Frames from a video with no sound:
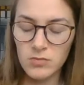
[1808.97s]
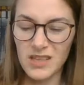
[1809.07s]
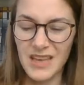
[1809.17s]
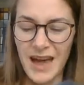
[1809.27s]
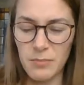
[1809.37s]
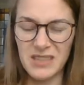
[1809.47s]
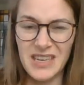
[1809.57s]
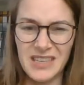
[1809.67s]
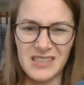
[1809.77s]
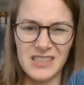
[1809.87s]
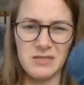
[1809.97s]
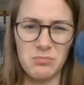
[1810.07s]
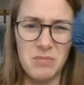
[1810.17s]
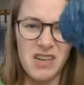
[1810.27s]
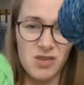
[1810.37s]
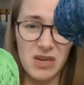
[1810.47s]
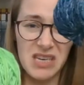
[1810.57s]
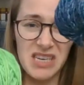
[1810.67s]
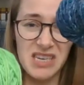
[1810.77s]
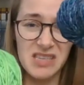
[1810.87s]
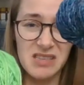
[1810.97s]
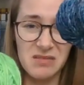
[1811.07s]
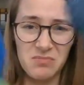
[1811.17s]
Yeah, but that doesn't match with these.